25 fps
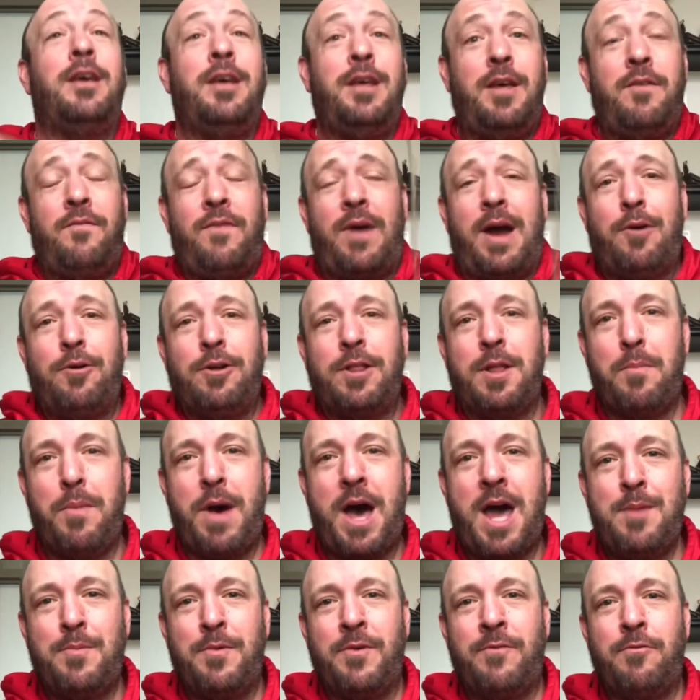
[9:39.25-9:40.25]
If I were at the
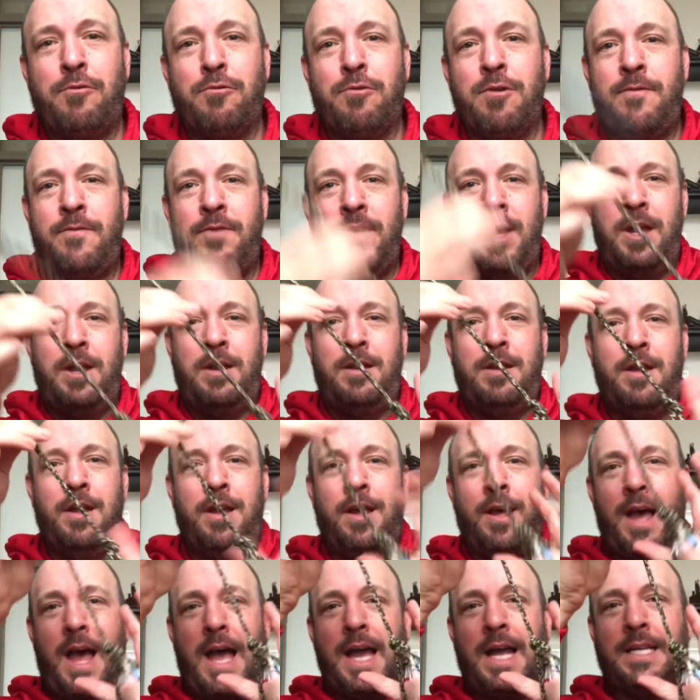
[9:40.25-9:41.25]
bottom of a ravine,
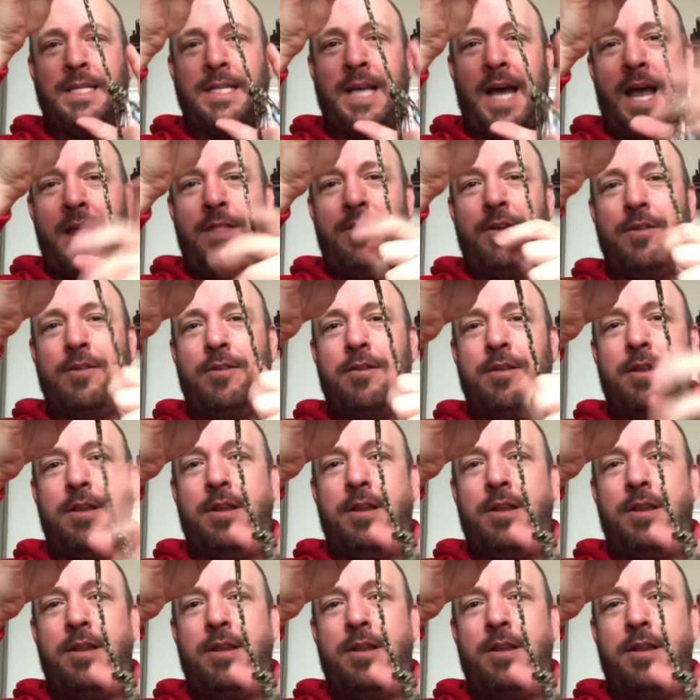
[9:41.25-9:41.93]
I could tie this